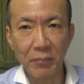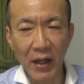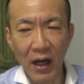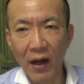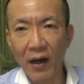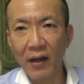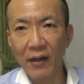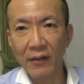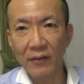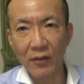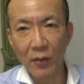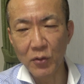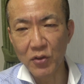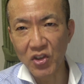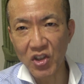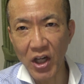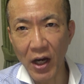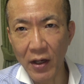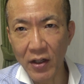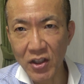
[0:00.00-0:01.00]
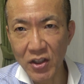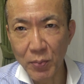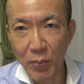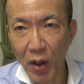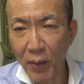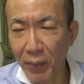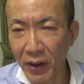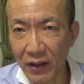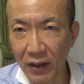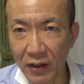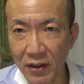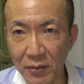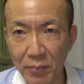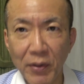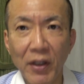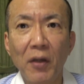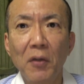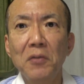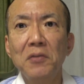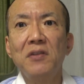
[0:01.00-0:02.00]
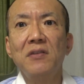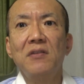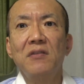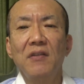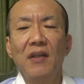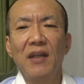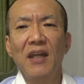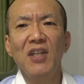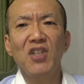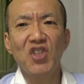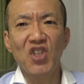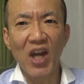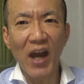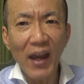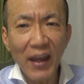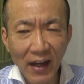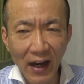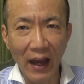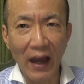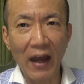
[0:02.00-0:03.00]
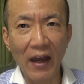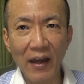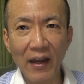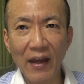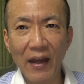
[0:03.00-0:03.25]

buying those Chinese properties, because in China,